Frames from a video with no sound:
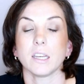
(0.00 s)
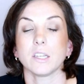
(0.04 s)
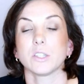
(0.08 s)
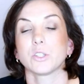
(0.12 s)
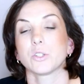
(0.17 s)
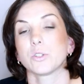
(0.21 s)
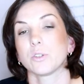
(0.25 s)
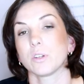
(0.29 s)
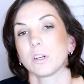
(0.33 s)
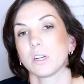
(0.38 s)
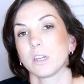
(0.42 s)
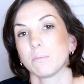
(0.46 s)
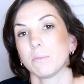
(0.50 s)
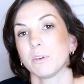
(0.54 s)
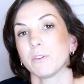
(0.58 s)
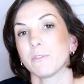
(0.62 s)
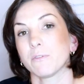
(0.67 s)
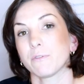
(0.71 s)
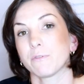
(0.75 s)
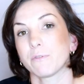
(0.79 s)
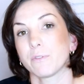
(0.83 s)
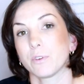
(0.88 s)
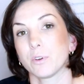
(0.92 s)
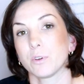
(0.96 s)
is to limit
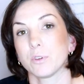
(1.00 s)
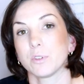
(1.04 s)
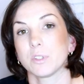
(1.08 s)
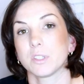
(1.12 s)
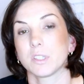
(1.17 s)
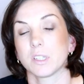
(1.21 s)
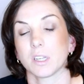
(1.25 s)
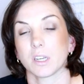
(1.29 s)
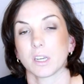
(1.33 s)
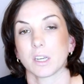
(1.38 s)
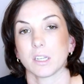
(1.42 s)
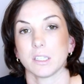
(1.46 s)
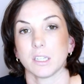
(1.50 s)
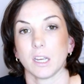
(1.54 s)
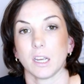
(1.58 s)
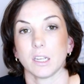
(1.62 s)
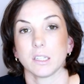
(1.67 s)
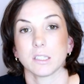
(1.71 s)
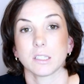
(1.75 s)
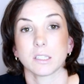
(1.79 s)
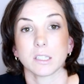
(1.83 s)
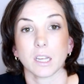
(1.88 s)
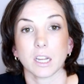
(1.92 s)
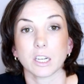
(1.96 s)
foods that
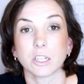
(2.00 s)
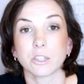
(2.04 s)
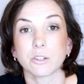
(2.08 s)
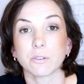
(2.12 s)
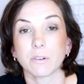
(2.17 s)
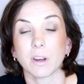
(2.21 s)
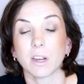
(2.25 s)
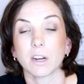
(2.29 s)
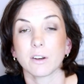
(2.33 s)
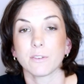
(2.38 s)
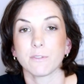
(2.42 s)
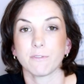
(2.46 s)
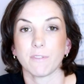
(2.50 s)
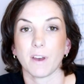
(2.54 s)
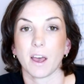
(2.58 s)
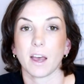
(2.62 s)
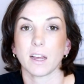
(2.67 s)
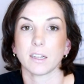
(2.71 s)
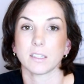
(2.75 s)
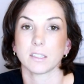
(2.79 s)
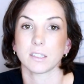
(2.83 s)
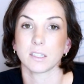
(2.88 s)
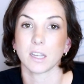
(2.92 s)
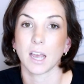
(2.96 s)
contain saturated
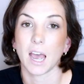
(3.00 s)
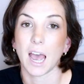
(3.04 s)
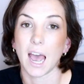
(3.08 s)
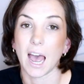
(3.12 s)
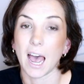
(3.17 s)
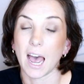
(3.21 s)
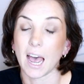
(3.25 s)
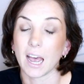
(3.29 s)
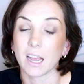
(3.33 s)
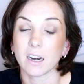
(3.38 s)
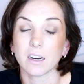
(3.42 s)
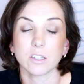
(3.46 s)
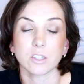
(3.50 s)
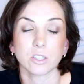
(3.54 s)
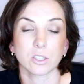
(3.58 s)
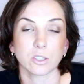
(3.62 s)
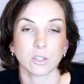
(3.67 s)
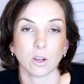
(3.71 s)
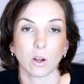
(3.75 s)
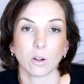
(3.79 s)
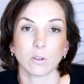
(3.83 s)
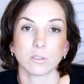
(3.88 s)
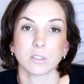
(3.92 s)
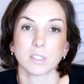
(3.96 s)
fats, added
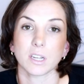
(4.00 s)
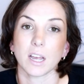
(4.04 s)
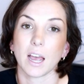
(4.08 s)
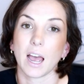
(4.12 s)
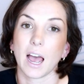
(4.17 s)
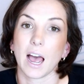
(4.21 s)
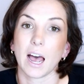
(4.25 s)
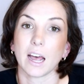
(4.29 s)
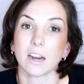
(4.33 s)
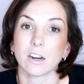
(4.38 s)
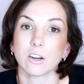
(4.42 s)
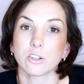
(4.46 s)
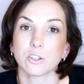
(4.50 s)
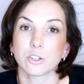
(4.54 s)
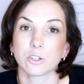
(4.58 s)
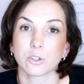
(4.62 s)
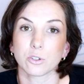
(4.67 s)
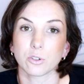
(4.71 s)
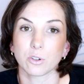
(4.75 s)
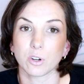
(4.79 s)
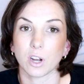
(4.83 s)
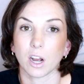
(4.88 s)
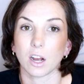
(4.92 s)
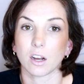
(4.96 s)
salt, added
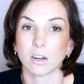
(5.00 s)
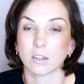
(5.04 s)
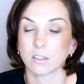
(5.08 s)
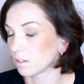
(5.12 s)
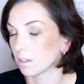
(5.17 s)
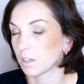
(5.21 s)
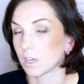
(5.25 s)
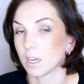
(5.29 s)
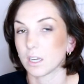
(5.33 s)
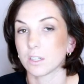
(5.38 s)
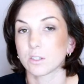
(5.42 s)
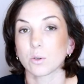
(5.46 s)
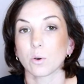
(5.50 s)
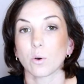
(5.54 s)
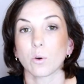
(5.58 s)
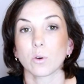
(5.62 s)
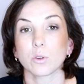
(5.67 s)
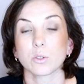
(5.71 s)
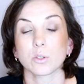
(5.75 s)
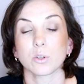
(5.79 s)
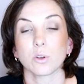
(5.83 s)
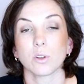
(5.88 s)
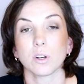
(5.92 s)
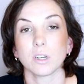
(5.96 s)
sugar, and to
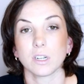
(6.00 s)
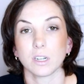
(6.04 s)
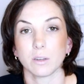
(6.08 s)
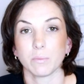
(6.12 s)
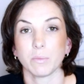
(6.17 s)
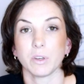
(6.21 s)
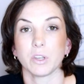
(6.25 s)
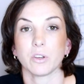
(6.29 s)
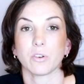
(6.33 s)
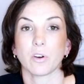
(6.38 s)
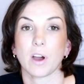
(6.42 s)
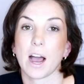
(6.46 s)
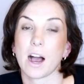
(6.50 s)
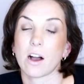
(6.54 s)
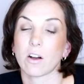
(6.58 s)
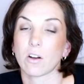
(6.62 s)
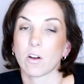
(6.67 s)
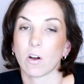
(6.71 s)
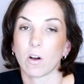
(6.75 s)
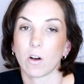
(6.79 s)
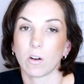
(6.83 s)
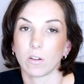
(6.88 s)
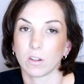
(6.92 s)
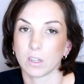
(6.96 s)
also limit your
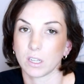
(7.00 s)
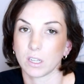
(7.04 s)
alcohol